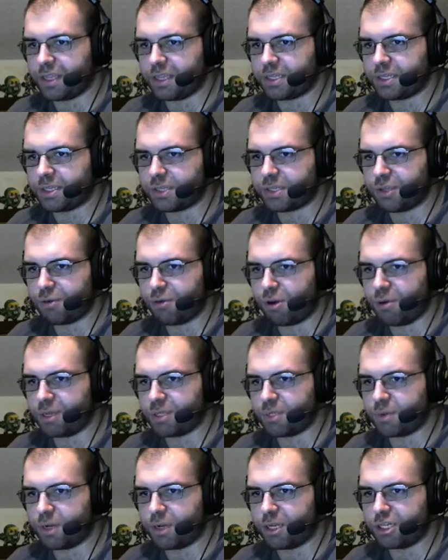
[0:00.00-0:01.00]
you always
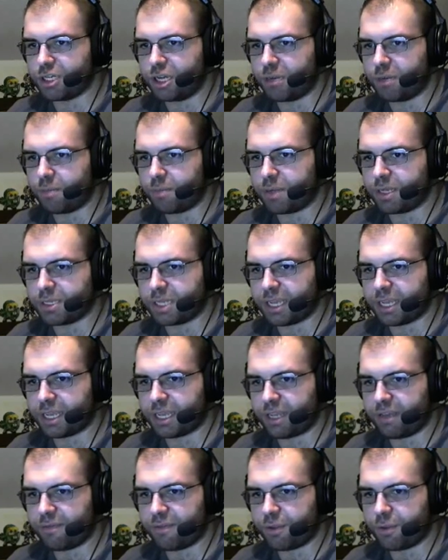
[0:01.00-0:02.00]
want to jump, because like
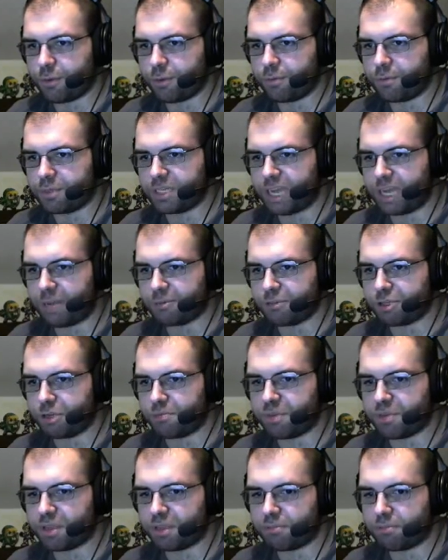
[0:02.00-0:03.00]
if you stop
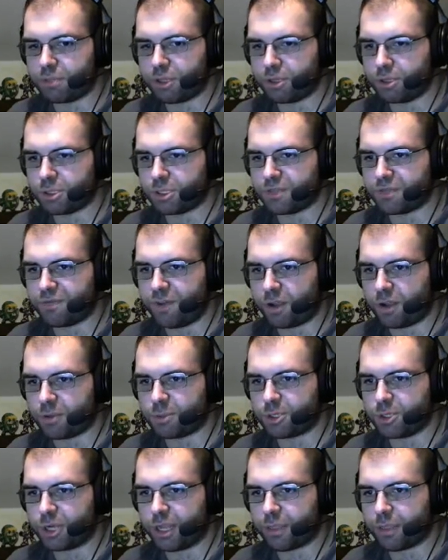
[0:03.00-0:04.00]
jumping, you'll just fall
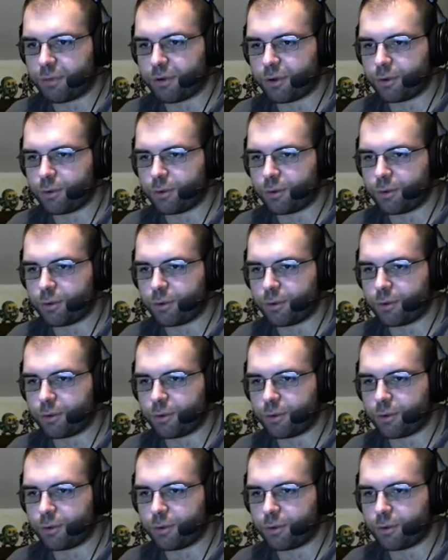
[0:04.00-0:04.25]
straight through.